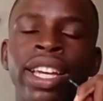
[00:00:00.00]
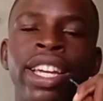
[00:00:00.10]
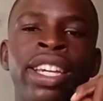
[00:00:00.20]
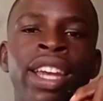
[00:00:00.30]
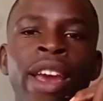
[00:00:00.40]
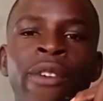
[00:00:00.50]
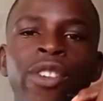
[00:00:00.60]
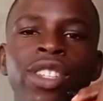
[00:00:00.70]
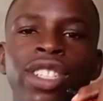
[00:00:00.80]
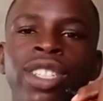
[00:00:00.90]
in
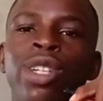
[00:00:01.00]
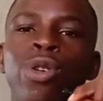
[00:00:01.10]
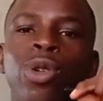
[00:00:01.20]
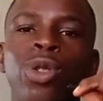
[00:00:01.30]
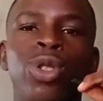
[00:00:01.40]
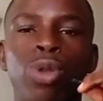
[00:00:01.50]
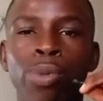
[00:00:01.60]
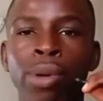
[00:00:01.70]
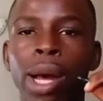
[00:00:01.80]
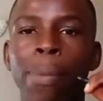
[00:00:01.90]
every single
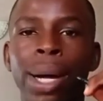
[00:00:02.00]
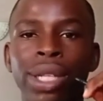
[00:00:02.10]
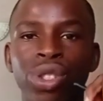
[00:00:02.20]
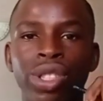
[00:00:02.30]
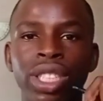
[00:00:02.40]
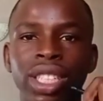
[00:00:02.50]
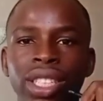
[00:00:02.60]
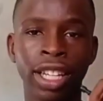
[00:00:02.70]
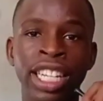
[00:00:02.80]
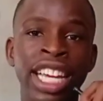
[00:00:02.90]
tubular battery.
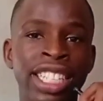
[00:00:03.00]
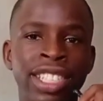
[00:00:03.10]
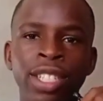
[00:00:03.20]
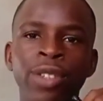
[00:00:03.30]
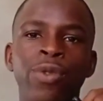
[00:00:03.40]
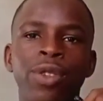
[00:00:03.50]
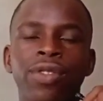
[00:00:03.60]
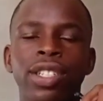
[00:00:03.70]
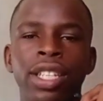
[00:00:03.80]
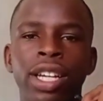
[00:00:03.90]
In
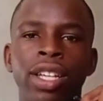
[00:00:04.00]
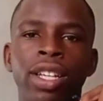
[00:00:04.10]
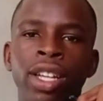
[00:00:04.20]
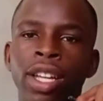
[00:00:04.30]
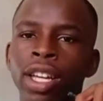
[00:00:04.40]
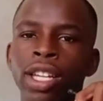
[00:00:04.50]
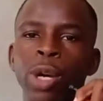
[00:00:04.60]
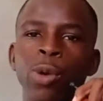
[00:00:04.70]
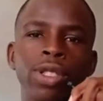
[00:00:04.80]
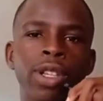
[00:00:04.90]
1859,
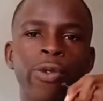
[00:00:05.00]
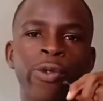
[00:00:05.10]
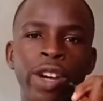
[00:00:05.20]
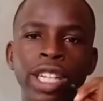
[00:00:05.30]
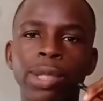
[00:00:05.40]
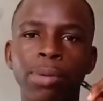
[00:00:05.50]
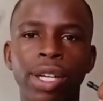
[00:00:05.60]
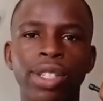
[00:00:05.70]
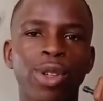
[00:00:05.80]
there was a Frenchman